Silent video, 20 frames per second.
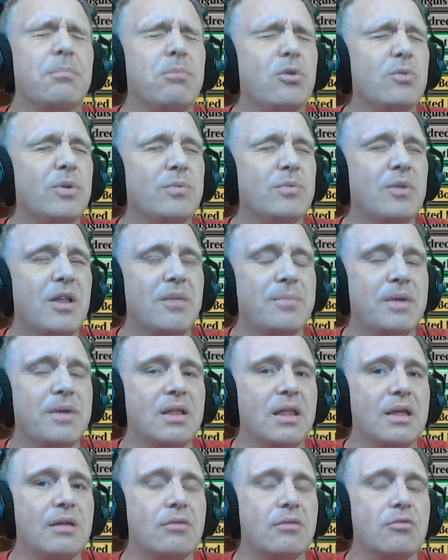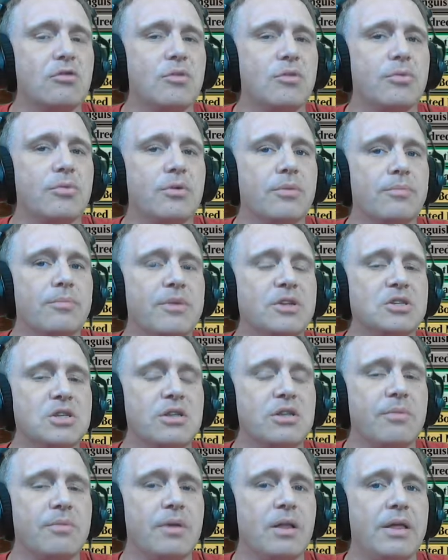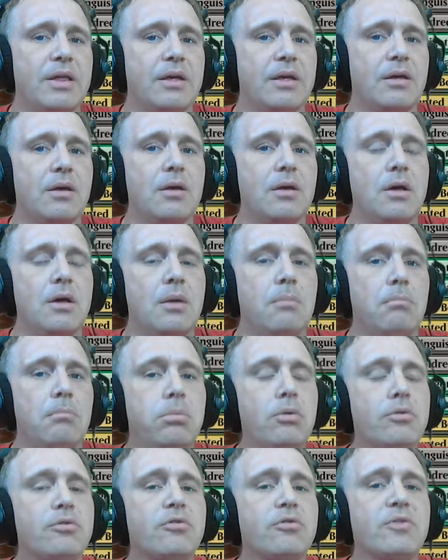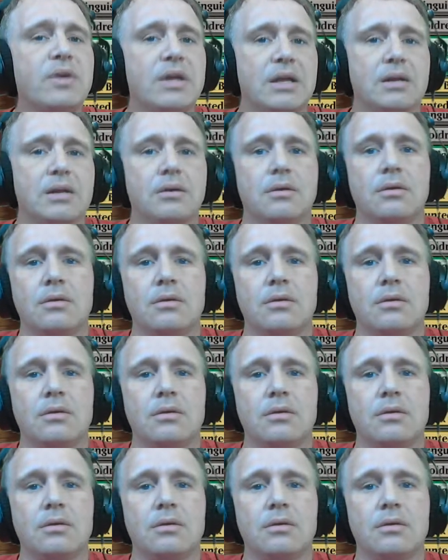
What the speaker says: Blue-red would probably be, like, super ambitious, but, like, blue-green